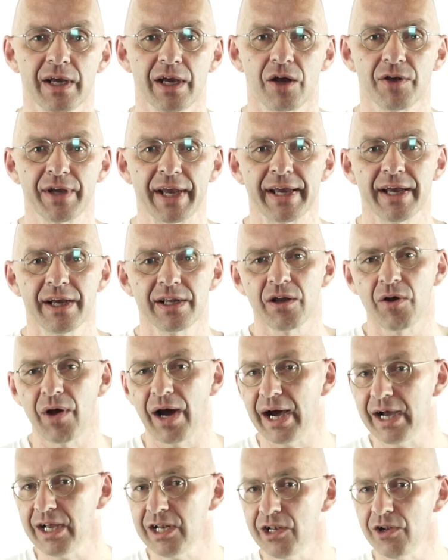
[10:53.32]
Okay, now
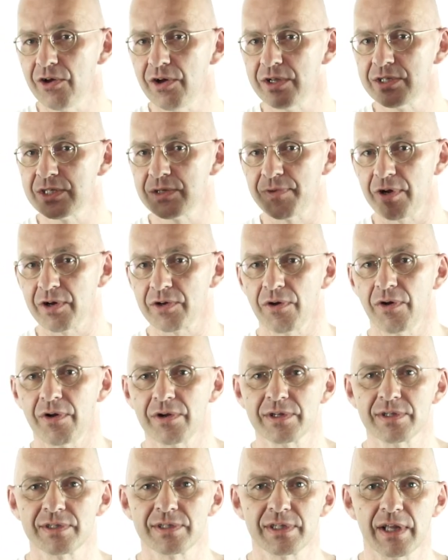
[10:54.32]
I learned about all
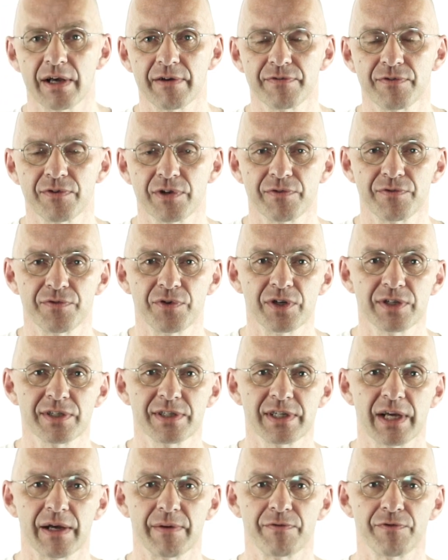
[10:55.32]
this stuff for the
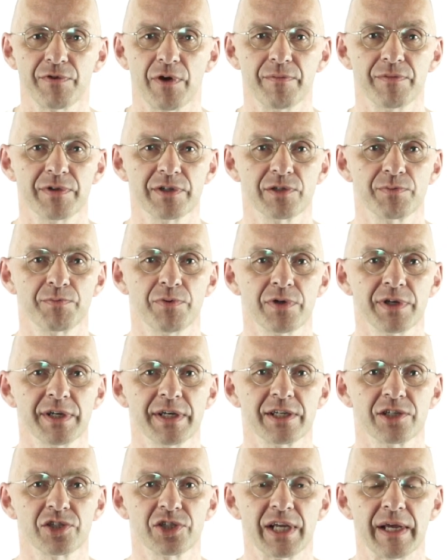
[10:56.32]
first time from this book here,
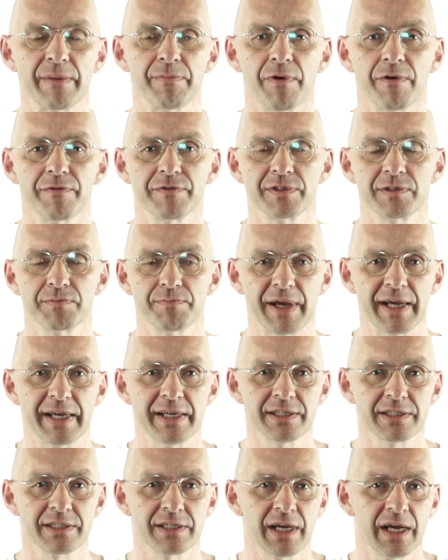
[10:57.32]
The Shape of
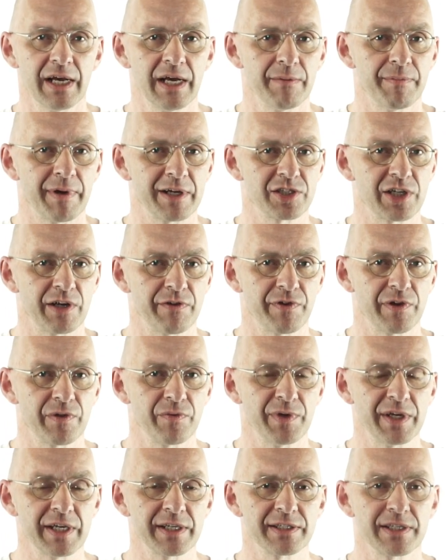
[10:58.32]
Space by Jeffrey
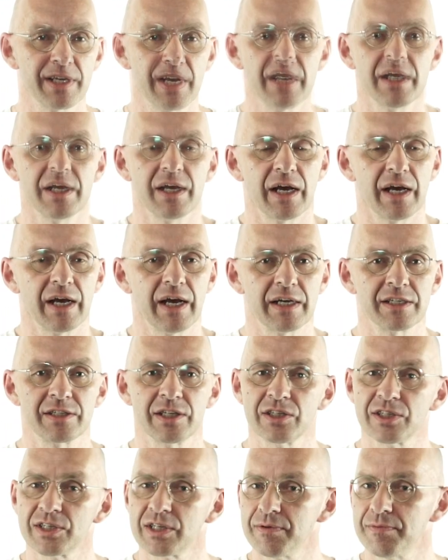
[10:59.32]
Weeks,
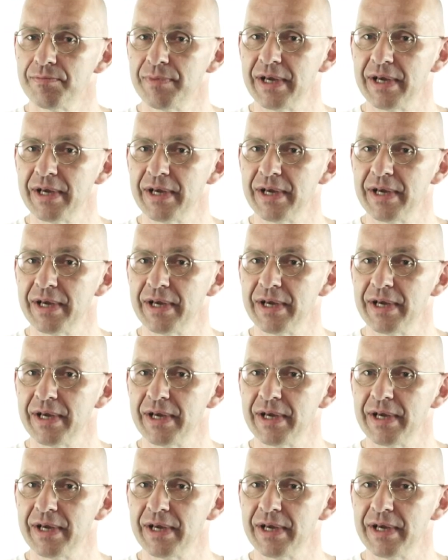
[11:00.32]
this is an